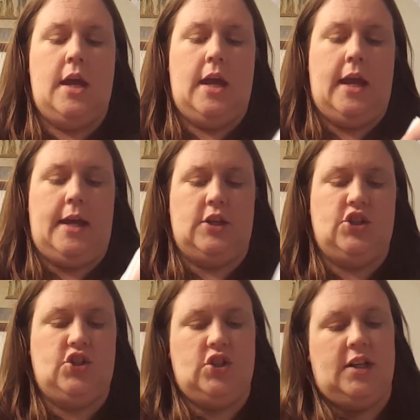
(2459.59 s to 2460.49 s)
And
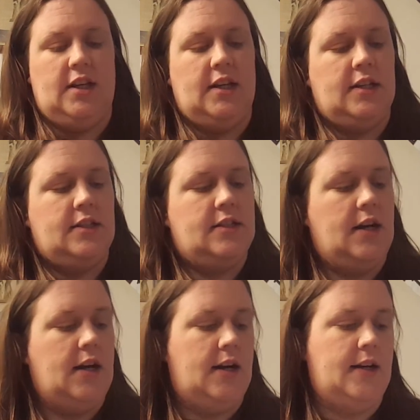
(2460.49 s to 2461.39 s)
she
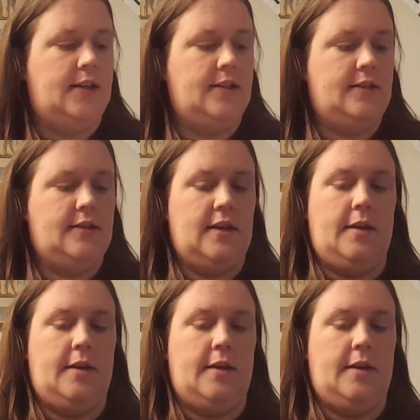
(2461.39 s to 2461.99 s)
does and